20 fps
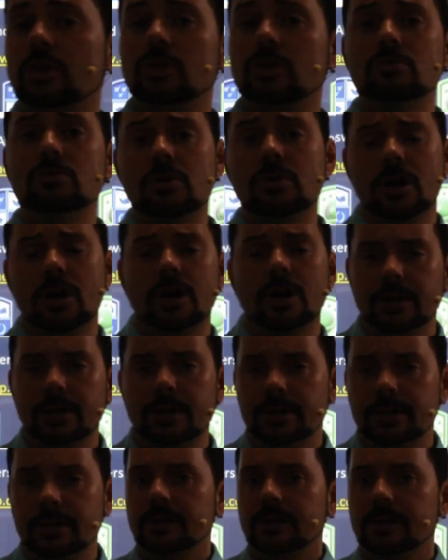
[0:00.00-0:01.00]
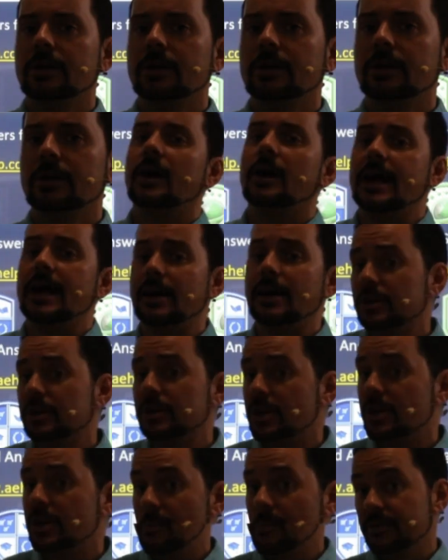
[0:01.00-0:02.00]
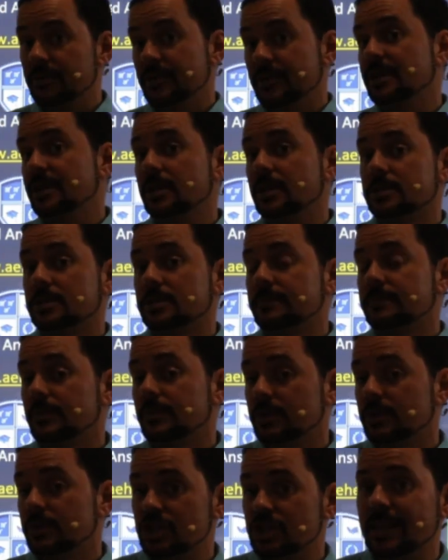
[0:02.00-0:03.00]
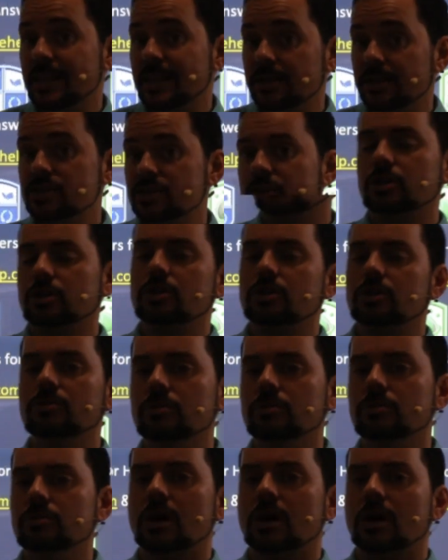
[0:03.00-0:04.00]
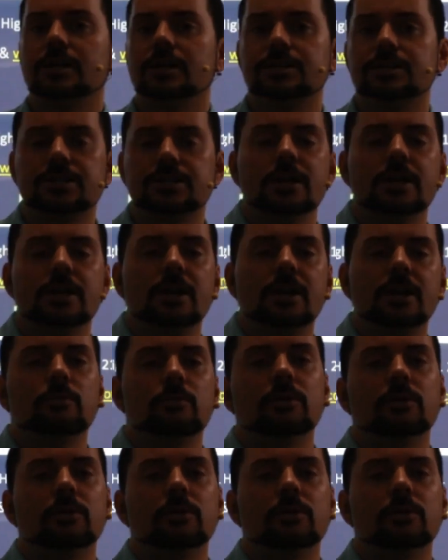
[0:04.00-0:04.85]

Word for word: card. Uh, how to come up with ideas for challenging cue cards will be the